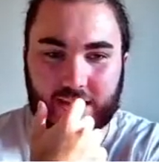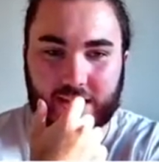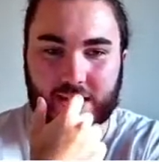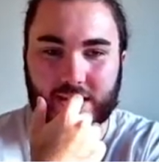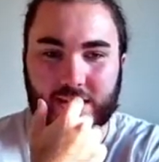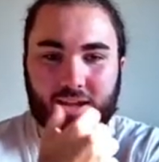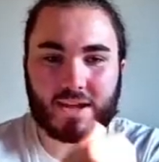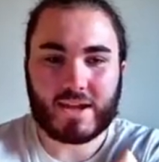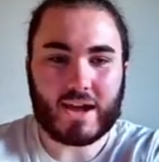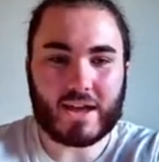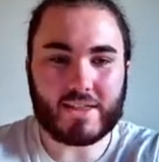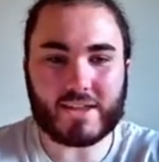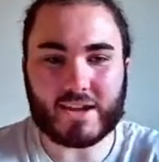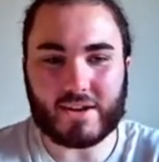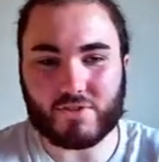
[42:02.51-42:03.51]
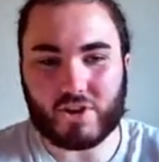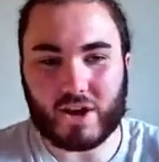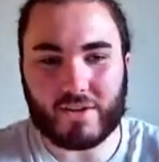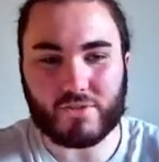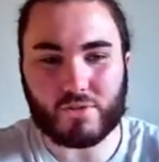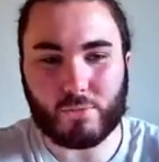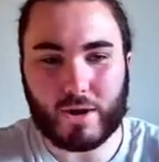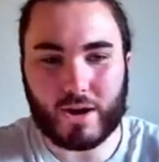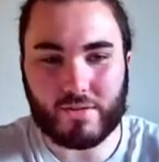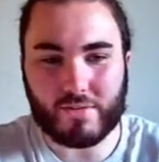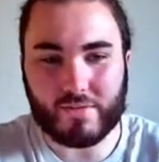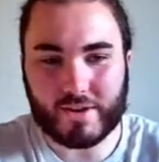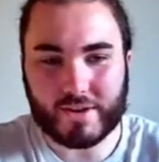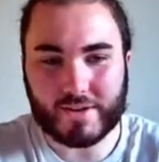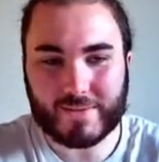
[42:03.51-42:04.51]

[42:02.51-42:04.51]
in. I think I've got to have Aguero in.